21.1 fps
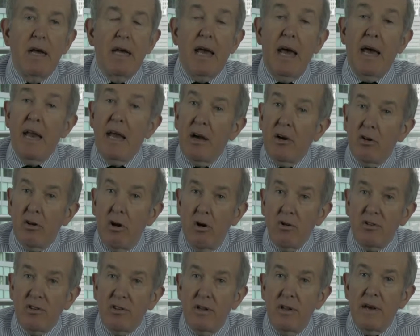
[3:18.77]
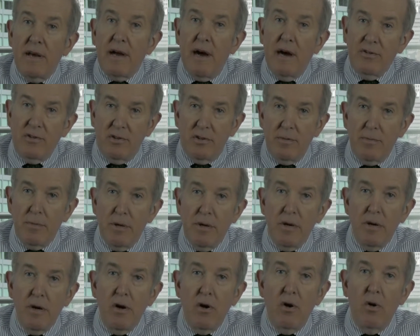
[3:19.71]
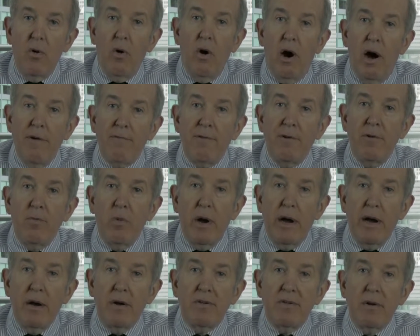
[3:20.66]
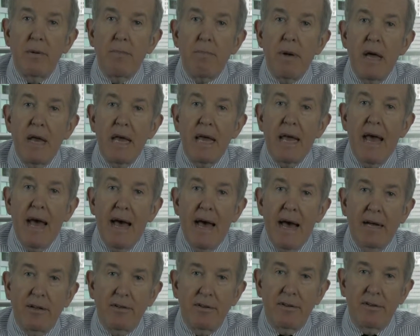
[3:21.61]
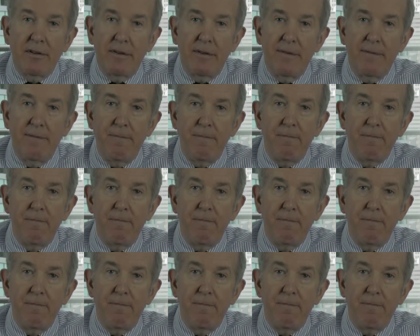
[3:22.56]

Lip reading: getting close to the customer, who often wears many hats,